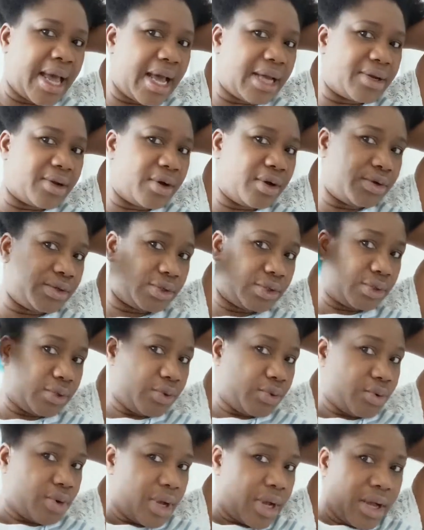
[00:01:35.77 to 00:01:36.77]
and
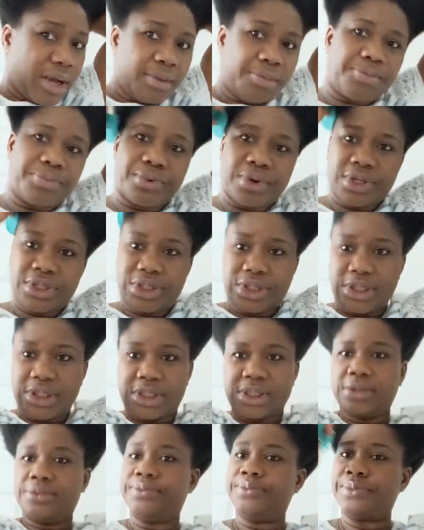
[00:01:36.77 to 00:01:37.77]
also brush
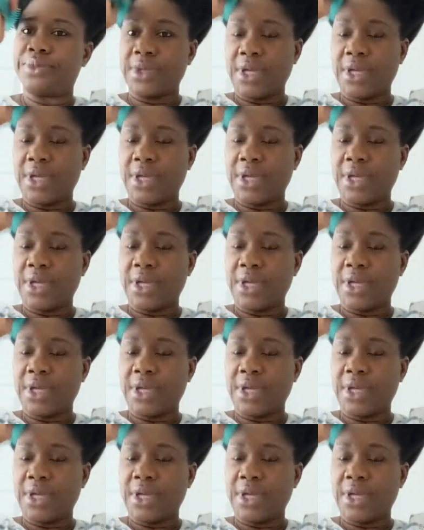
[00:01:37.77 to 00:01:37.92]
it